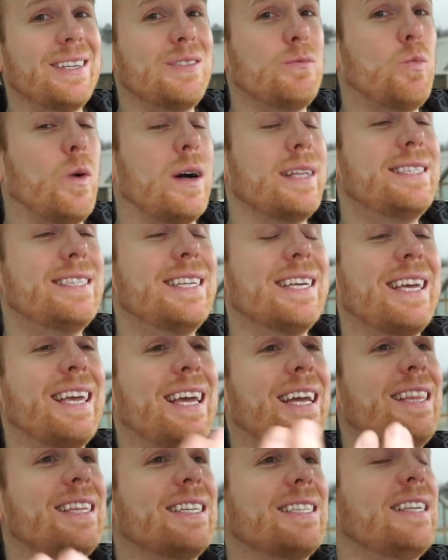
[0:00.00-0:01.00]
once
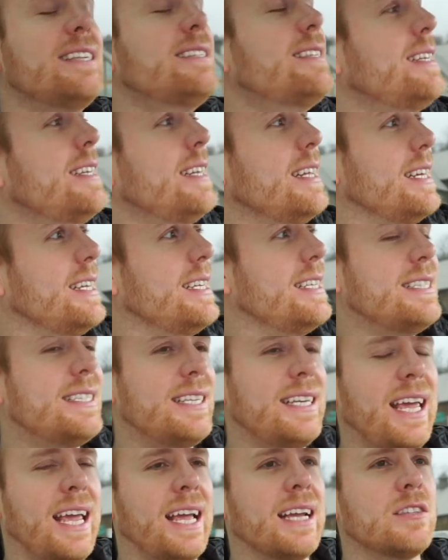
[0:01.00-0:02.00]
again, this is an
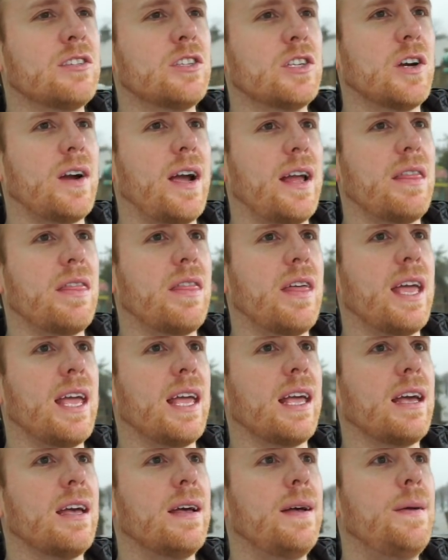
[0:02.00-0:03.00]
easy answer, I think
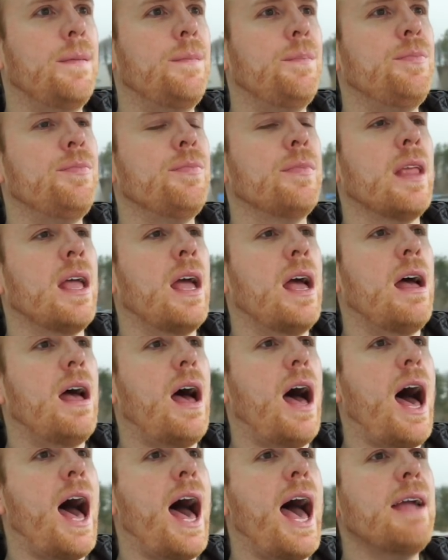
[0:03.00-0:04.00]

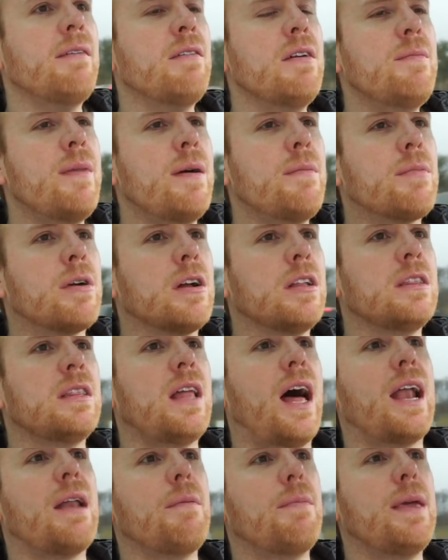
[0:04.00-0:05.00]
I remember a
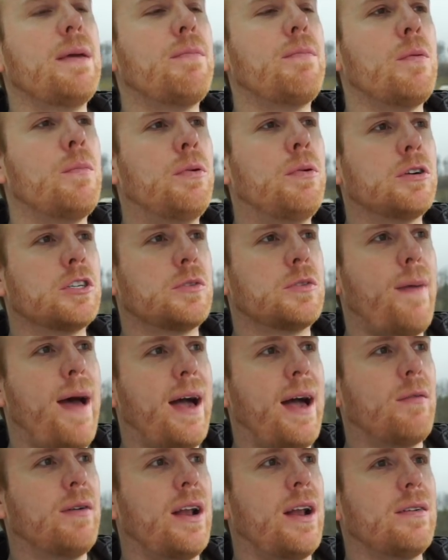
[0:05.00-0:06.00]
lot of people push
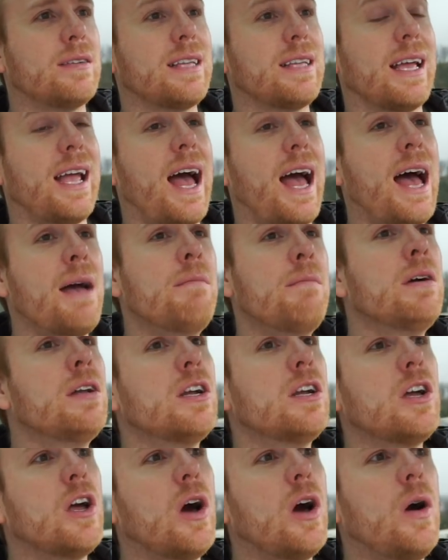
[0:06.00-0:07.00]
back when I was like, I'm going
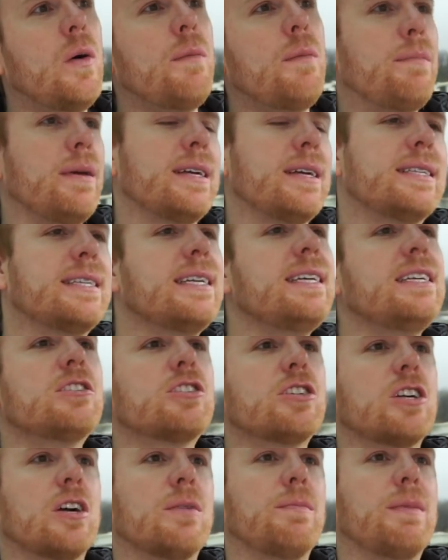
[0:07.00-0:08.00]
to go and be a
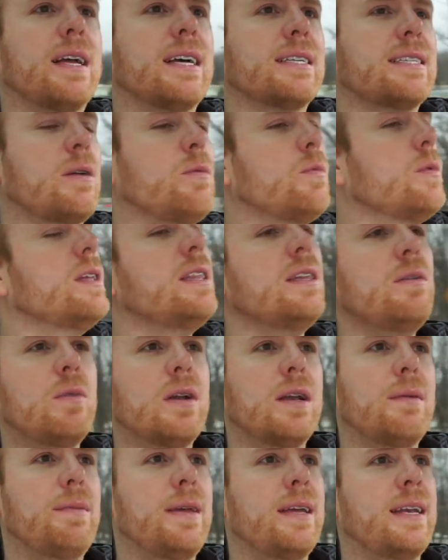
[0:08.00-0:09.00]
teacher because I really
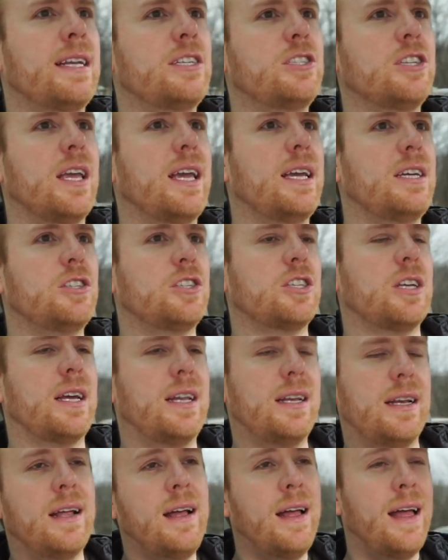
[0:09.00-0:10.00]
want to be in education.
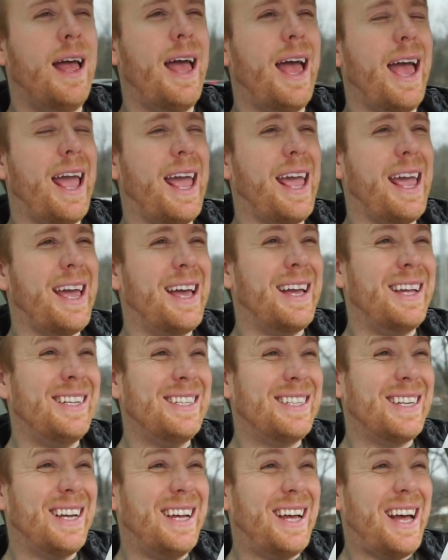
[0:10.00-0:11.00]

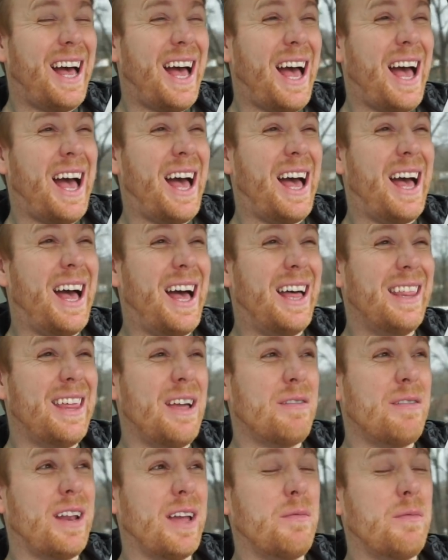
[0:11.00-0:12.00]
And
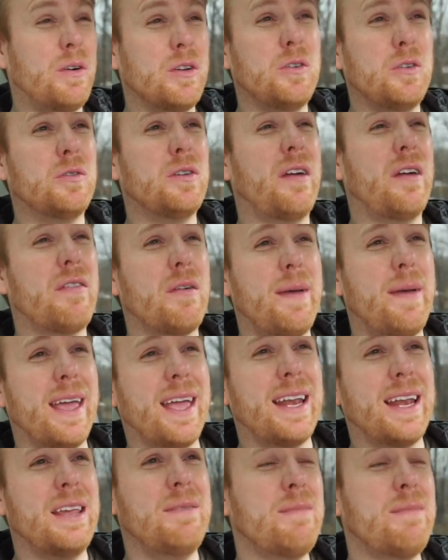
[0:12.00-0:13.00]
they were like, well, you'll never make
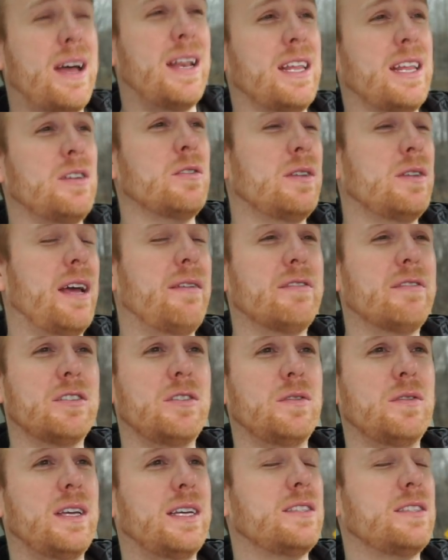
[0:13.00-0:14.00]
any money. You'll never
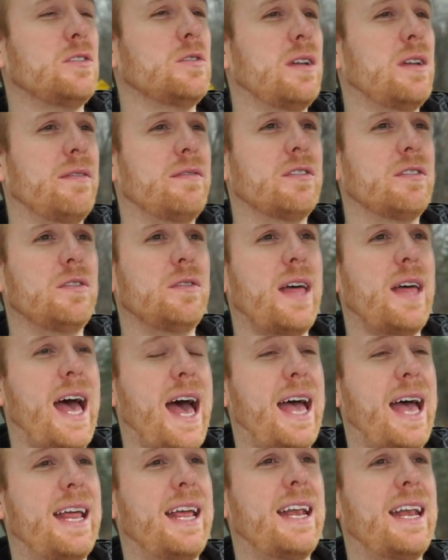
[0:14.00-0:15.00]
do this. You'll never do
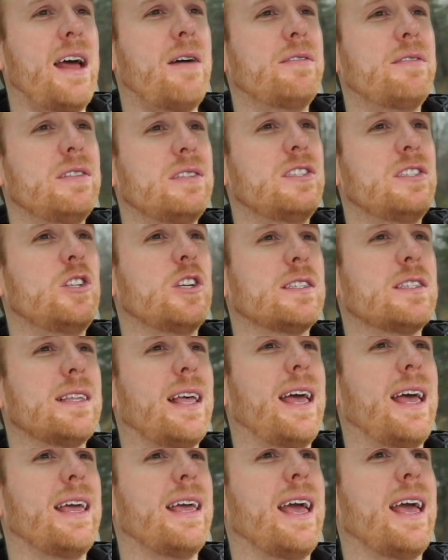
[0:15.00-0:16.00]
that. And I was just
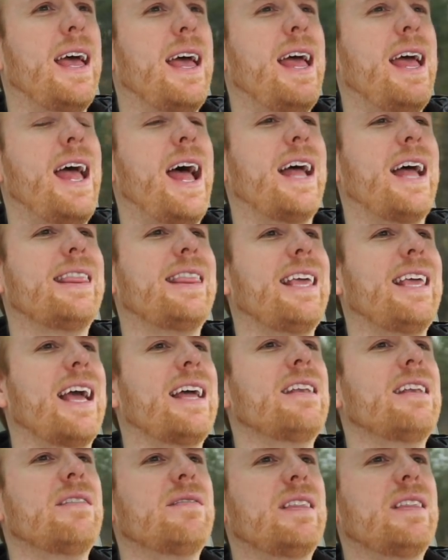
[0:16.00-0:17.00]
like, at the
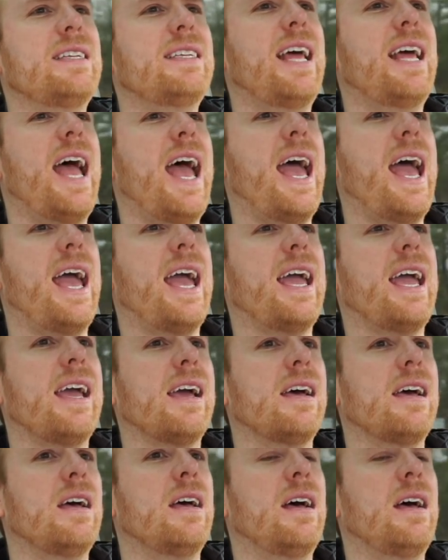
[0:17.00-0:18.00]
end of the day,
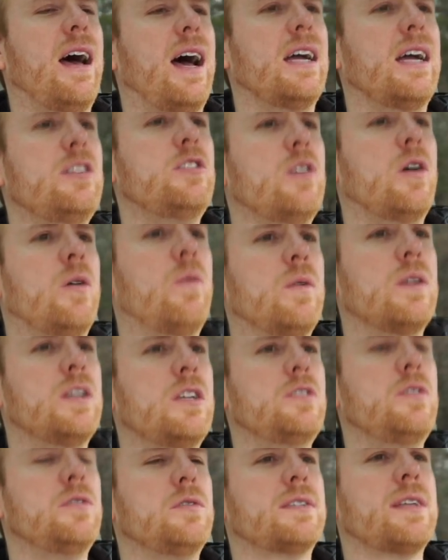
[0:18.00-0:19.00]
I don't want
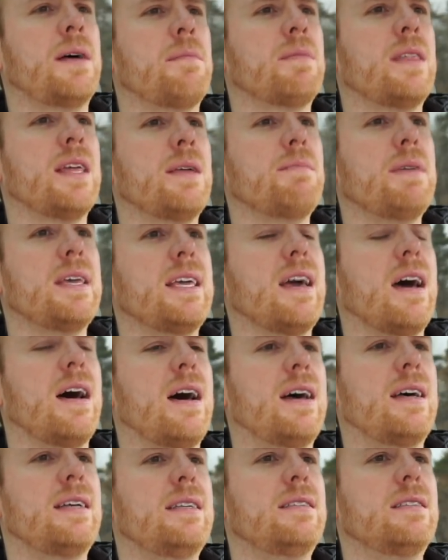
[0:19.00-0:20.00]
to do something
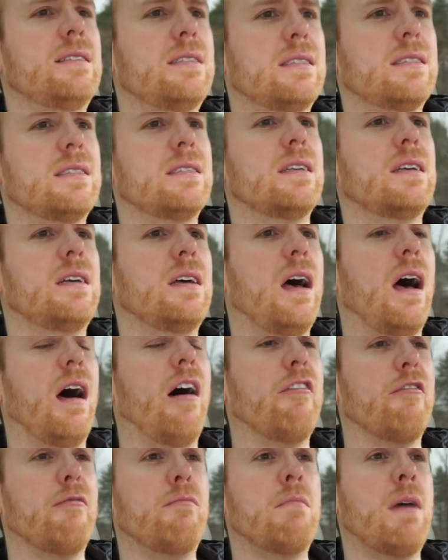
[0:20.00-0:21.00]
because
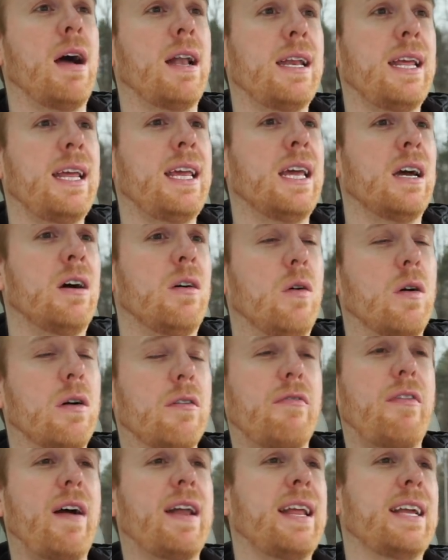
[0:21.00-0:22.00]
of money or
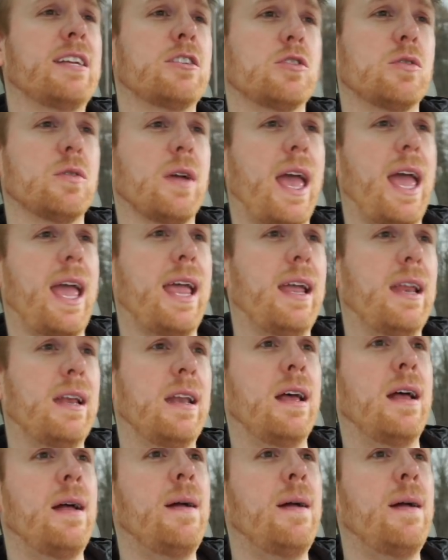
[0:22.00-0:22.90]
financial gain.